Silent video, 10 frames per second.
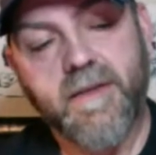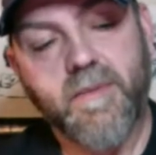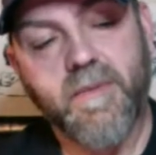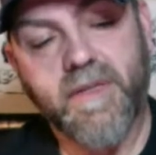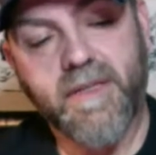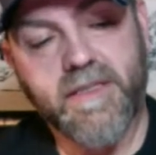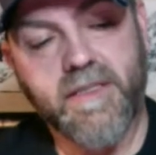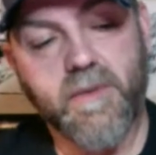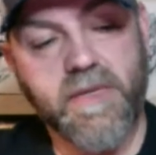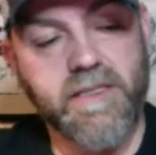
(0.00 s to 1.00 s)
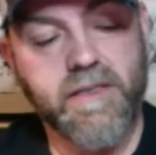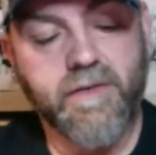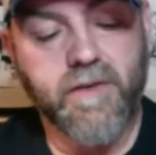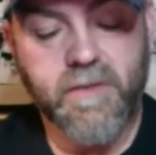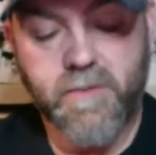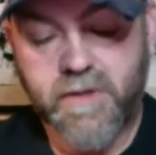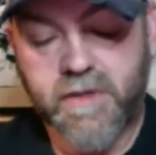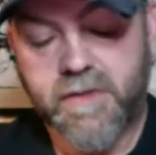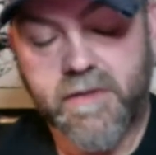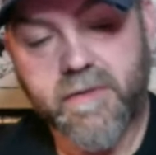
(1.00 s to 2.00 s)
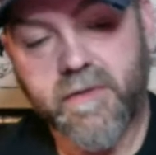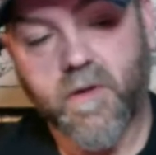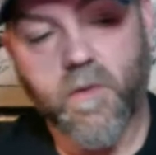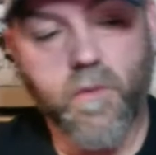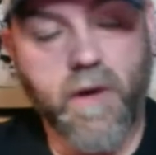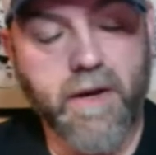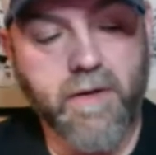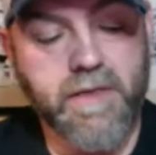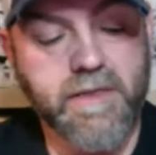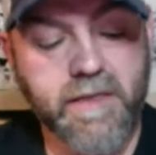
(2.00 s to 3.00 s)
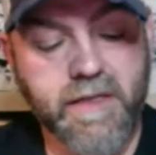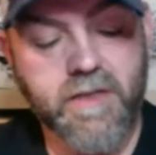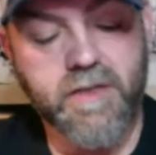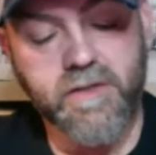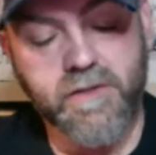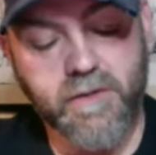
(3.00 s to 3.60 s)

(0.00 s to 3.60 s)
but it's a little easier for us because you know Ryan and his connection.